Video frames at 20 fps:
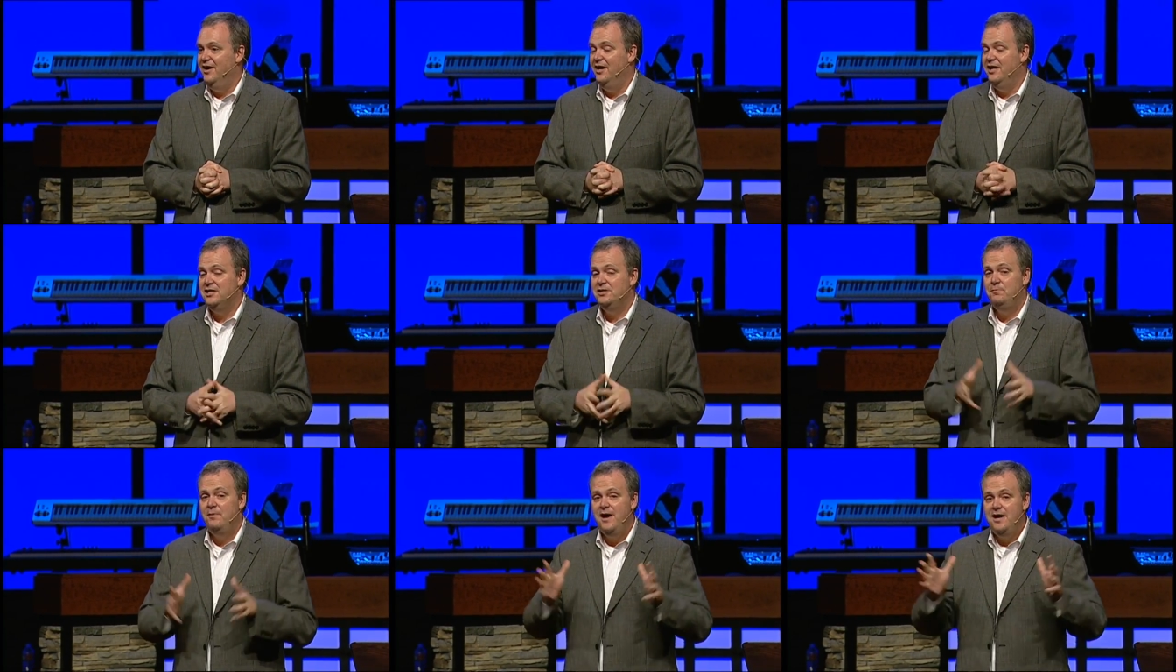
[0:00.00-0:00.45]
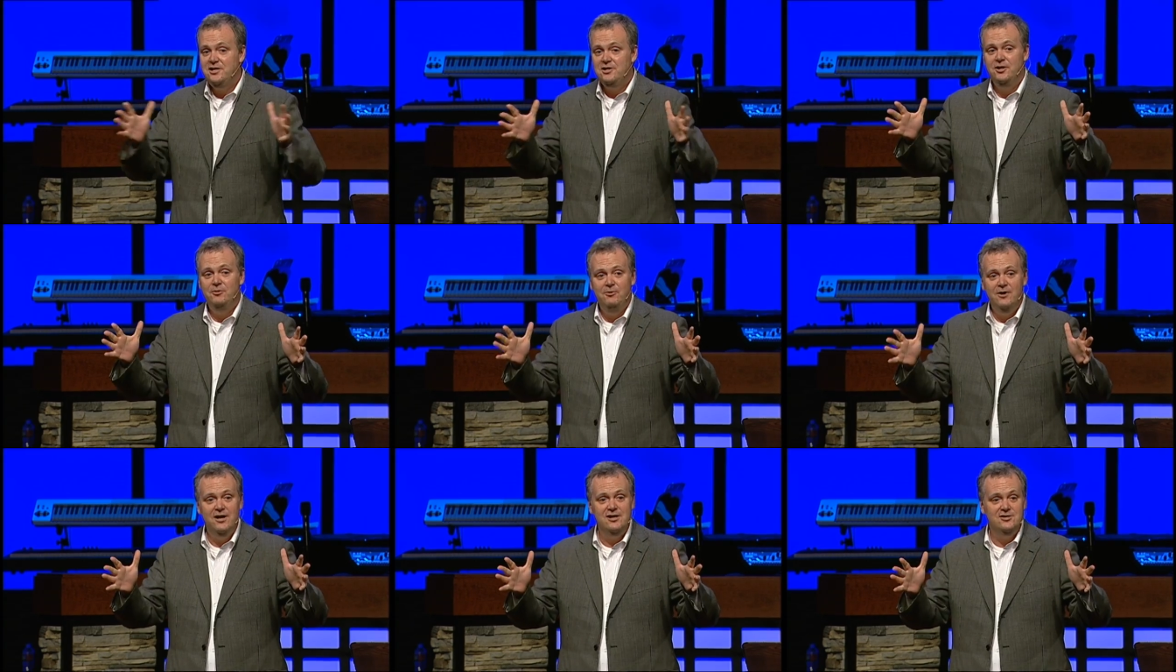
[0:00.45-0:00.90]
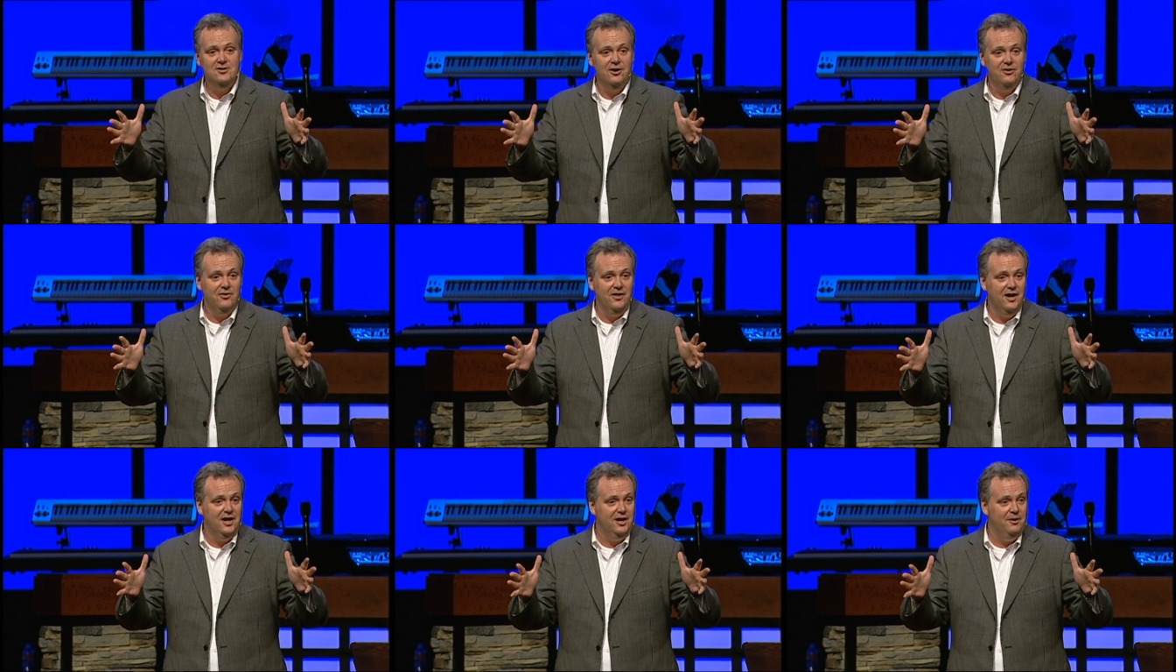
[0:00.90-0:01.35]
and especially when I
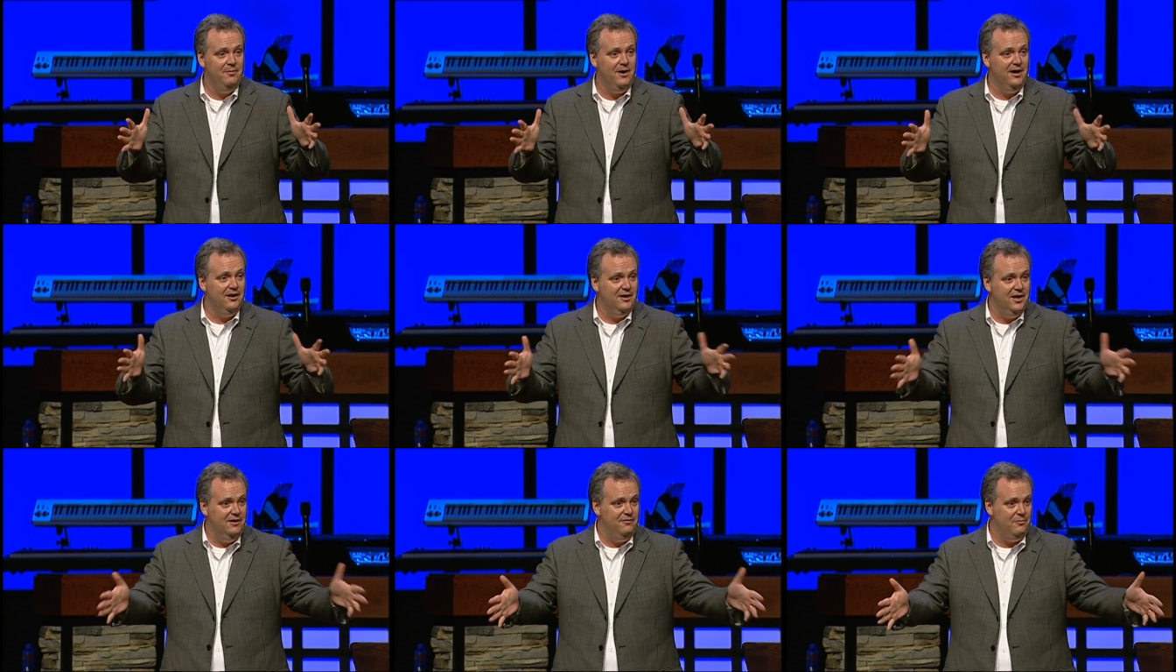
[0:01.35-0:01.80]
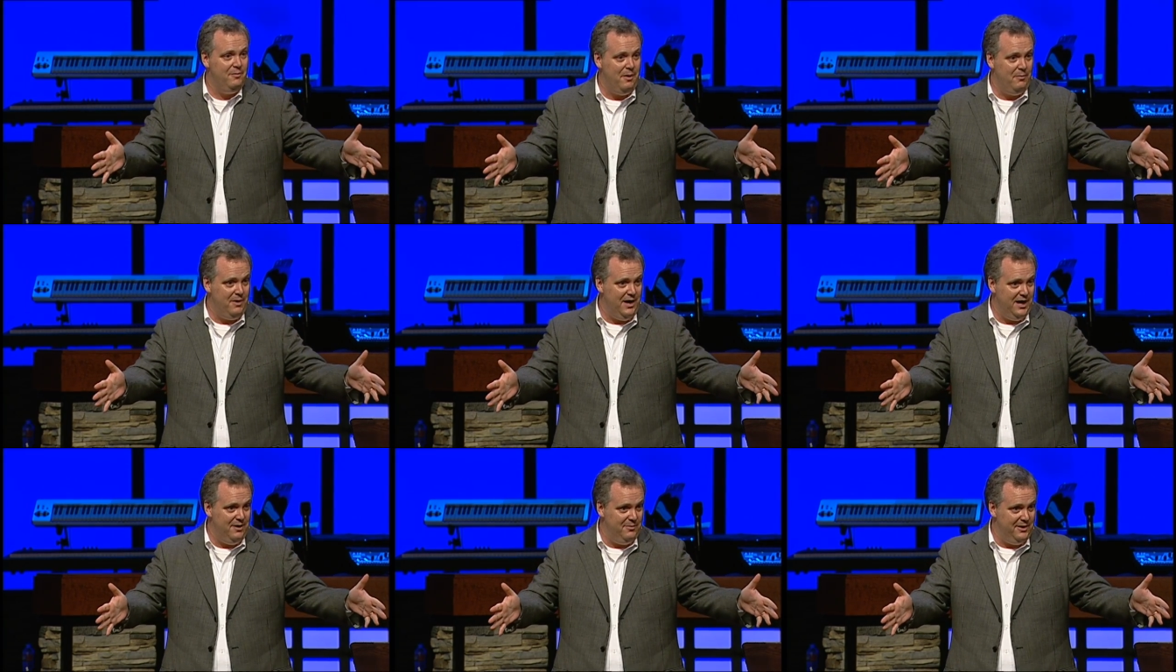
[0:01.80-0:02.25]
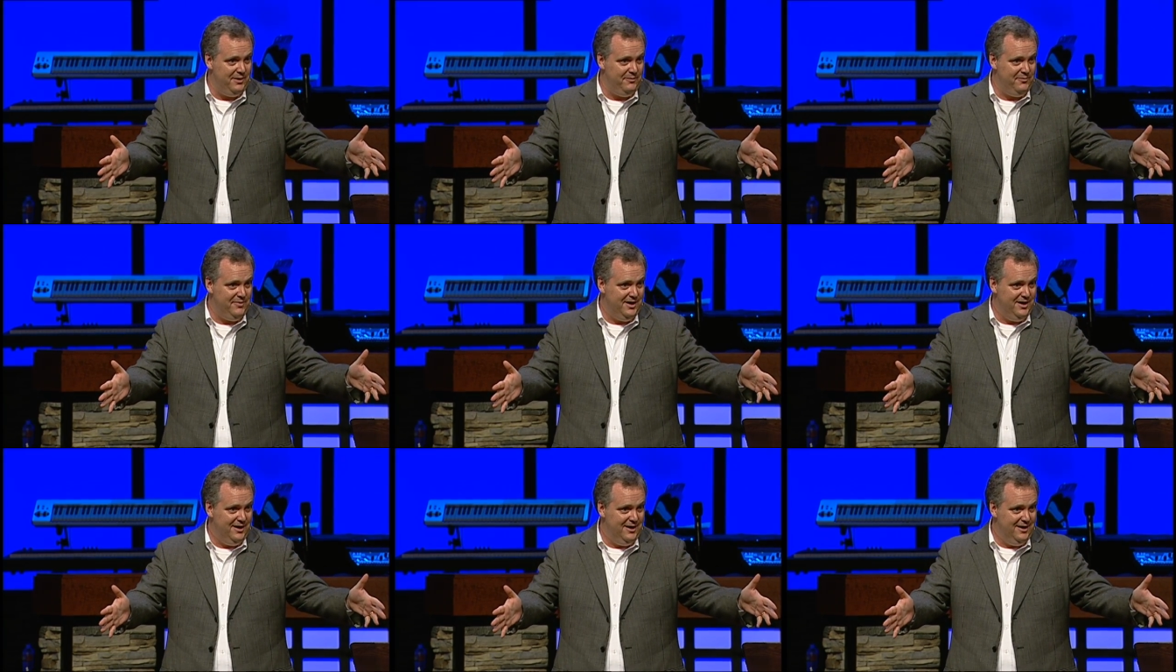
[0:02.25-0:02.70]
start thinking about leaving my baby.
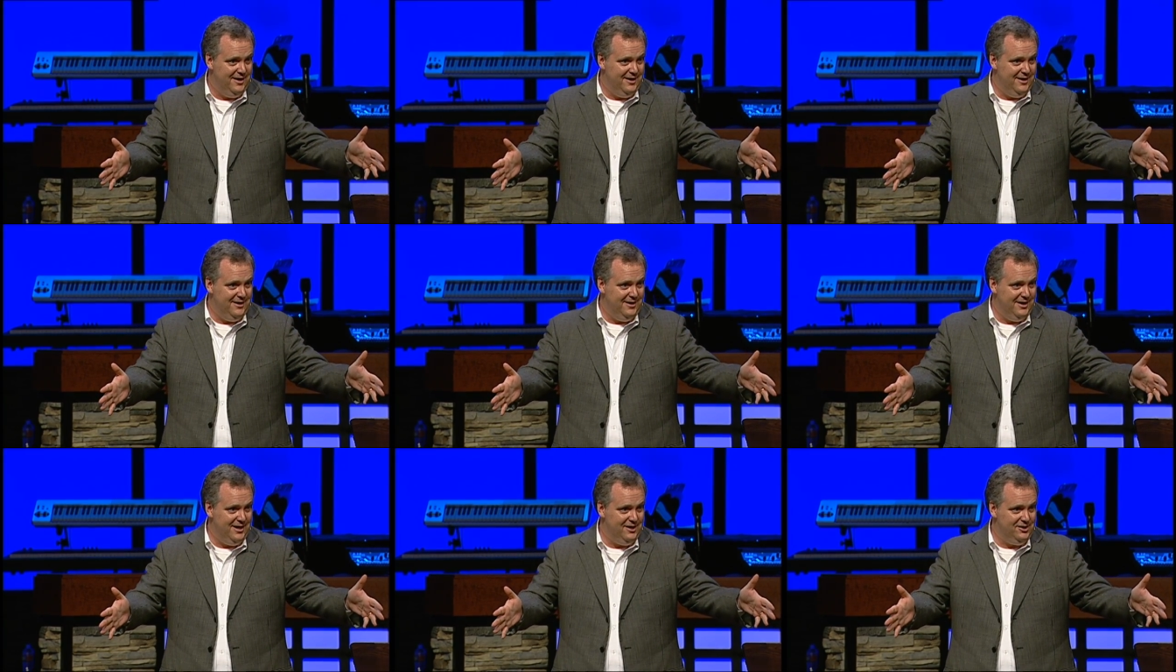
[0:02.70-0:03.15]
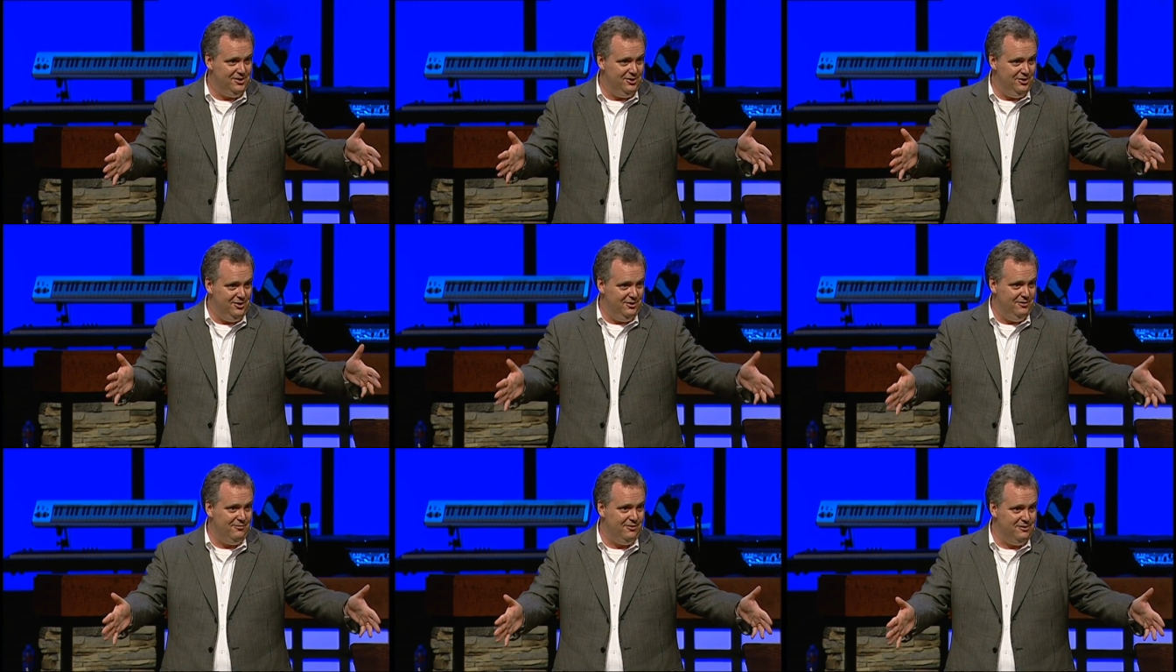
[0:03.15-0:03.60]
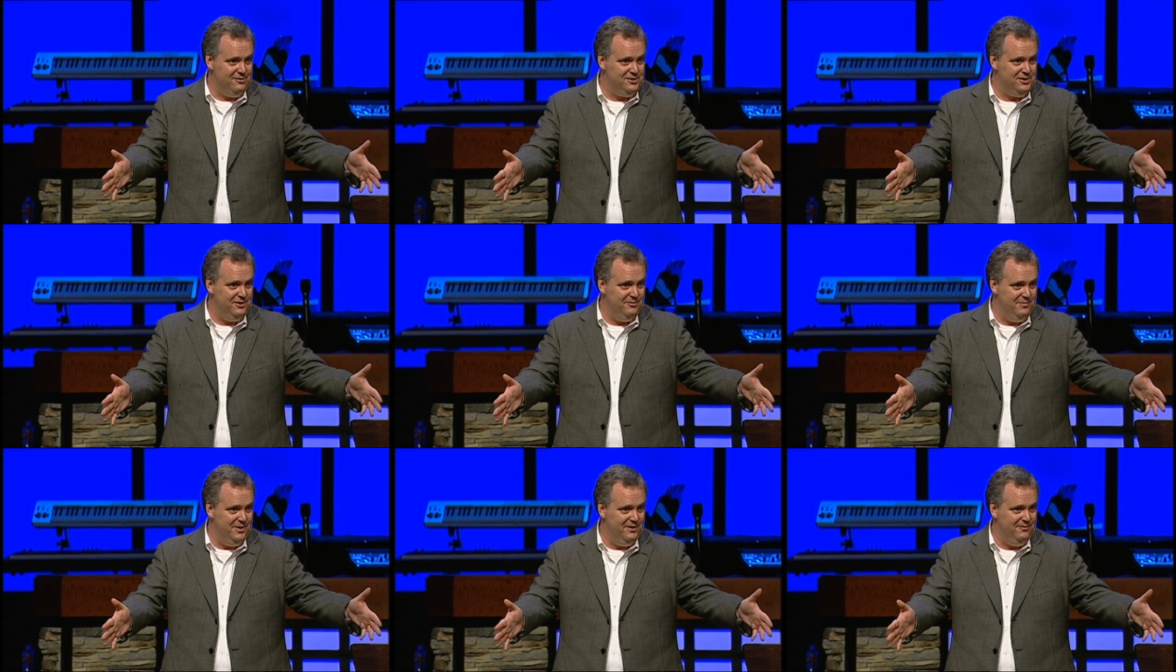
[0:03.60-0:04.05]
Uh, at the
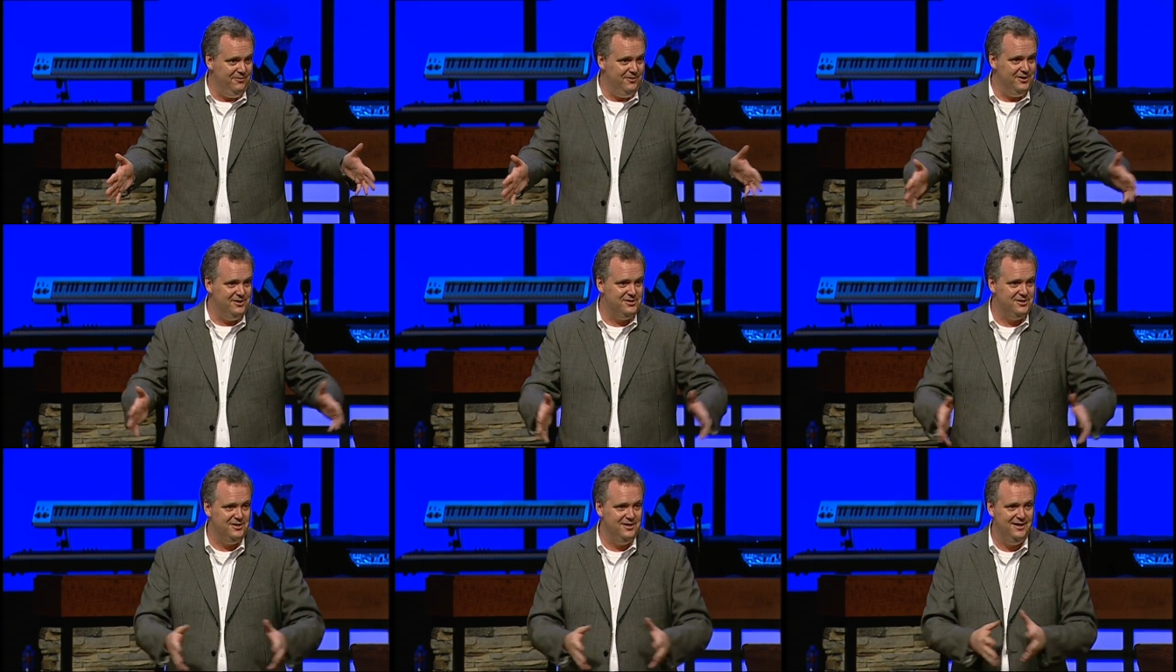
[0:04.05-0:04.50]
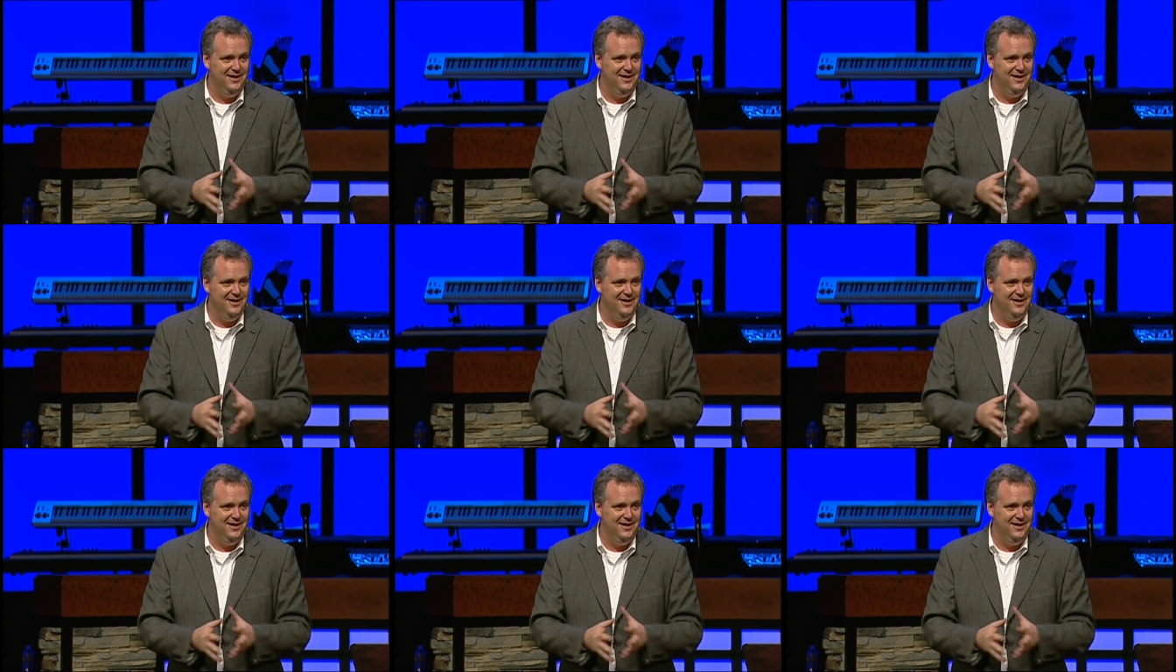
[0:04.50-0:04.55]
University of Memphis.